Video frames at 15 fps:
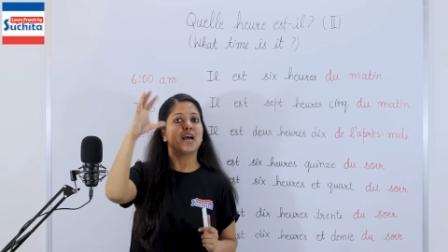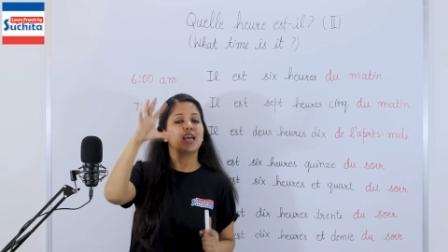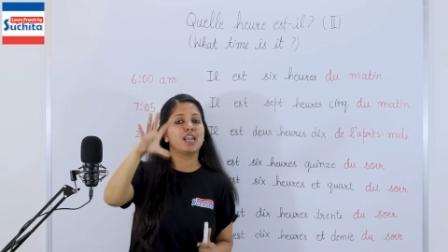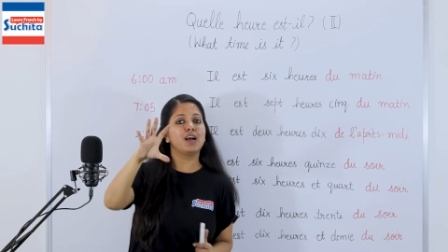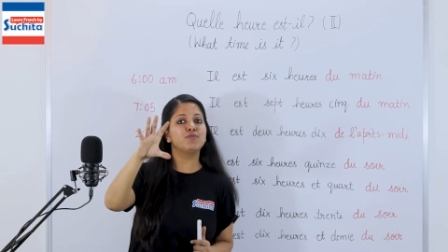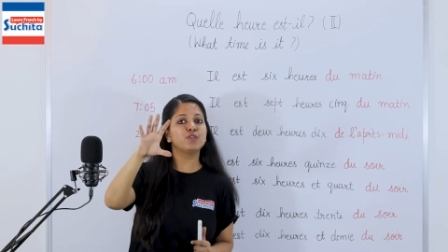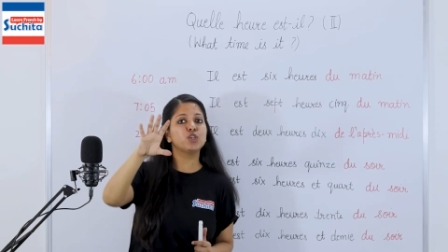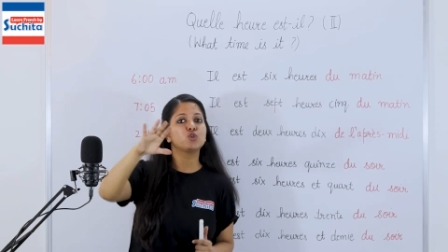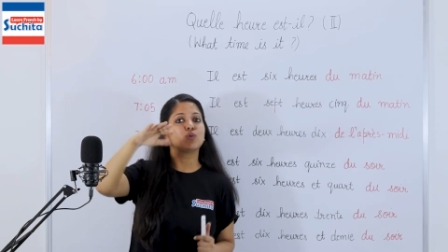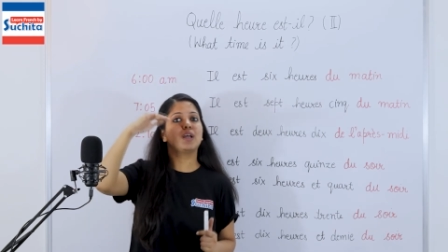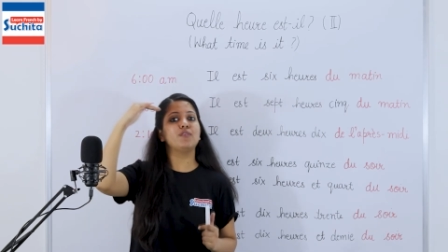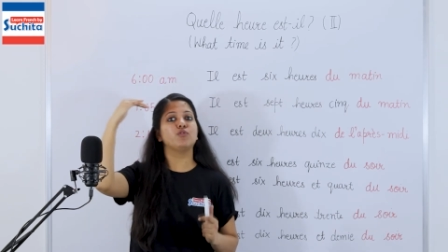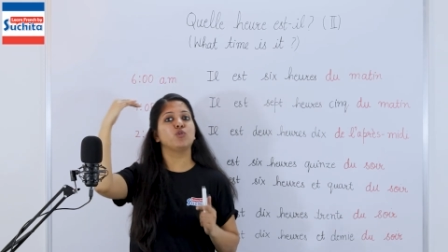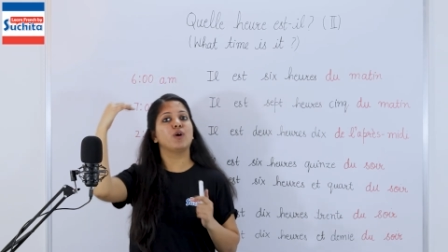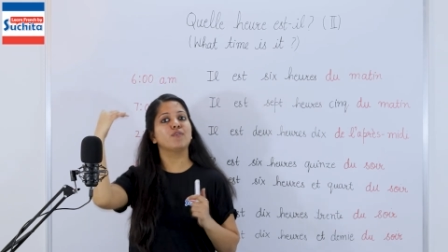And after
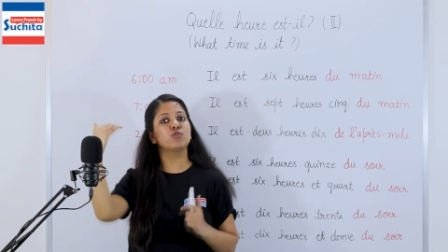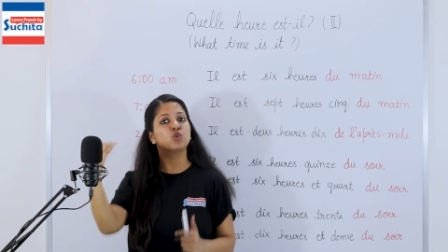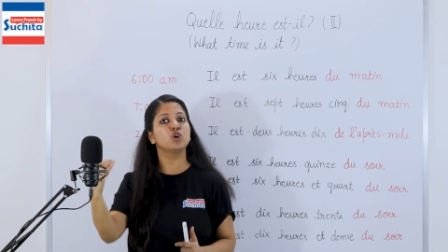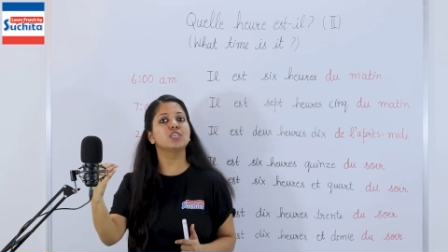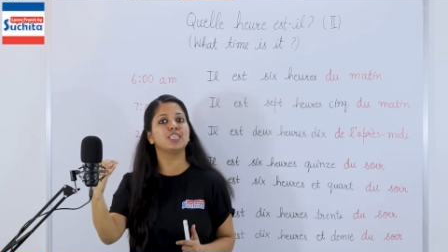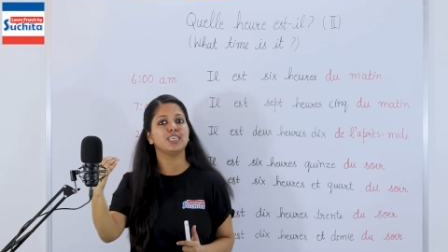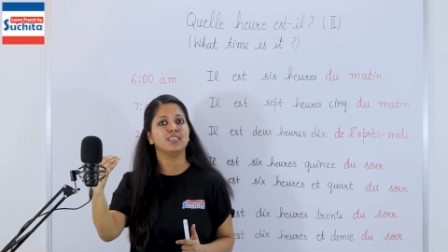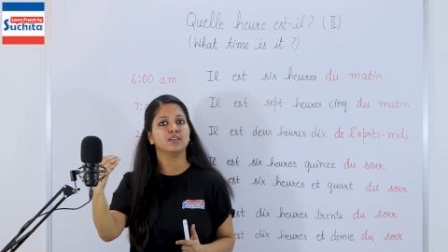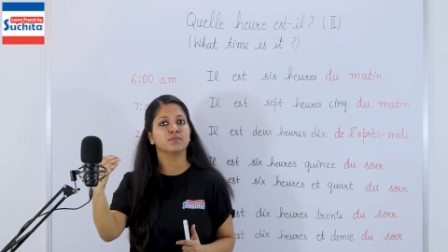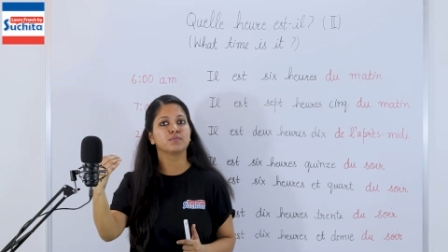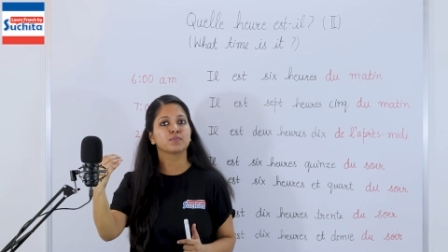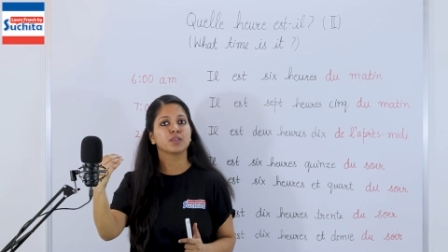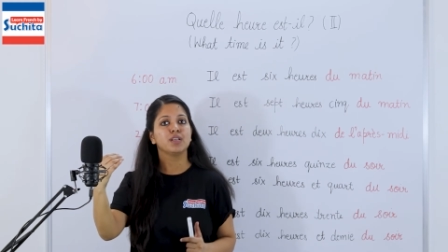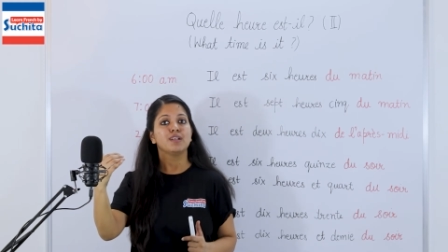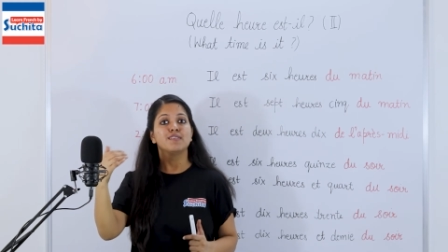12, you have
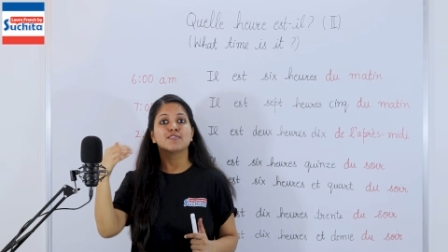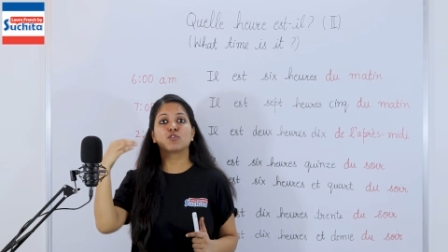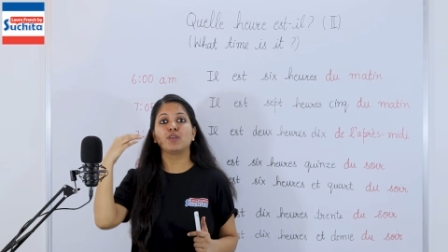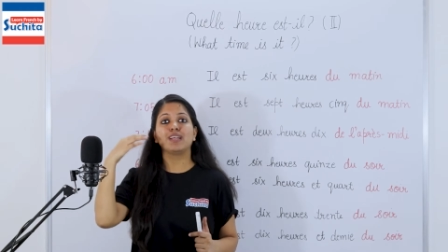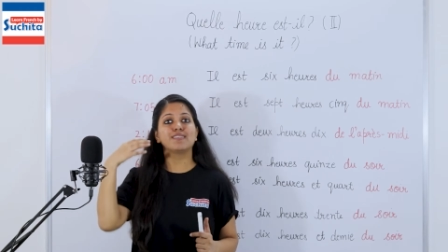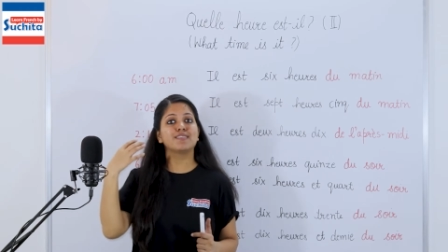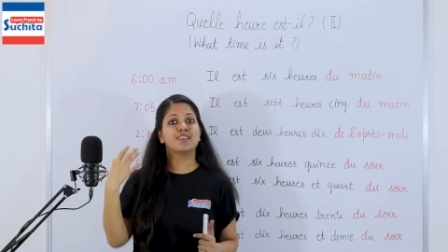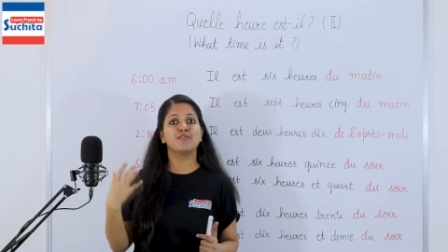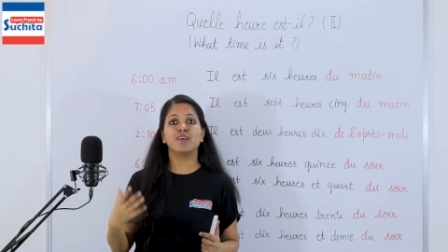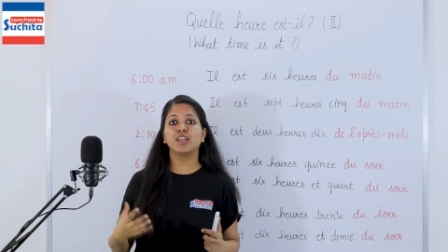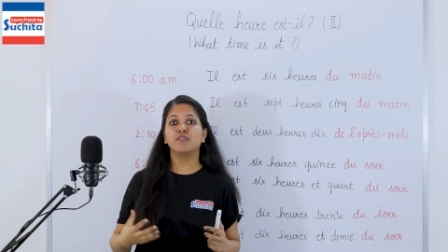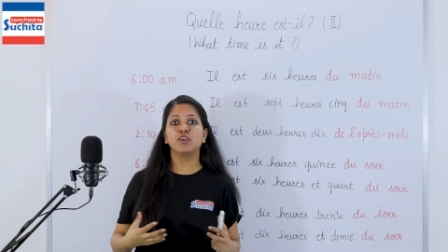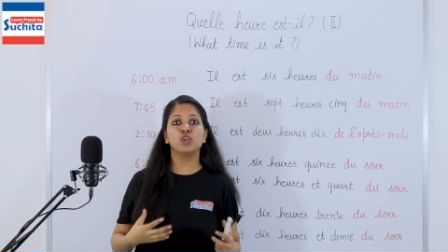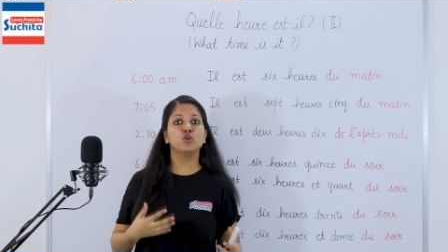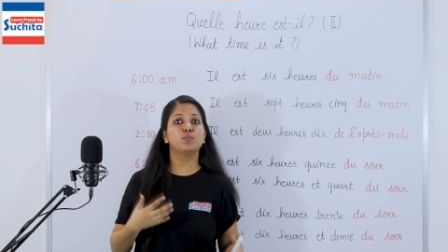13. So let's say
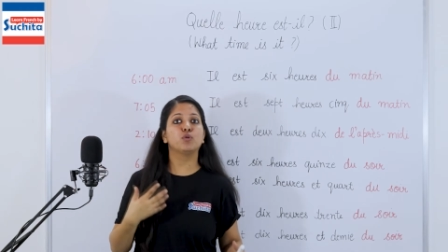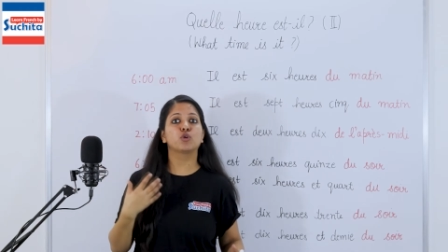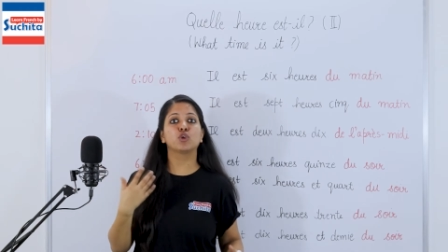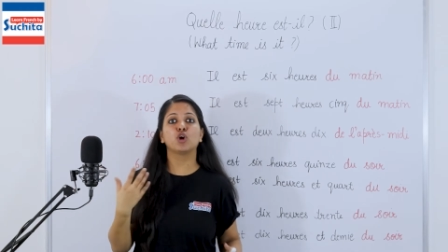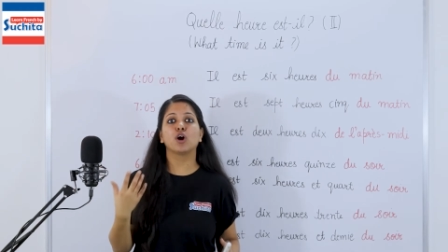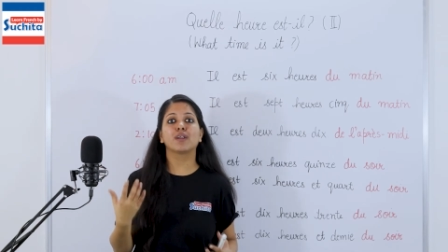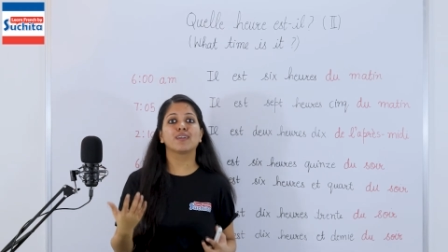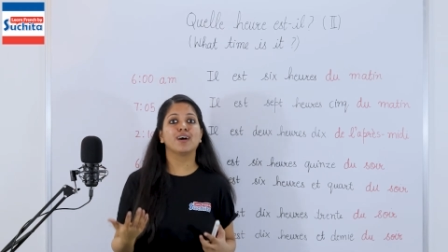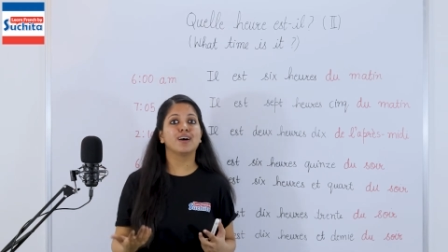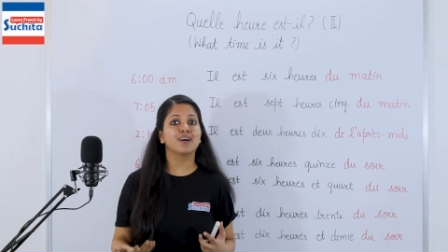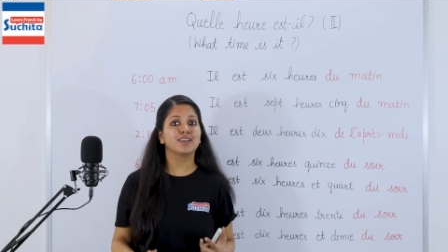whenever you book your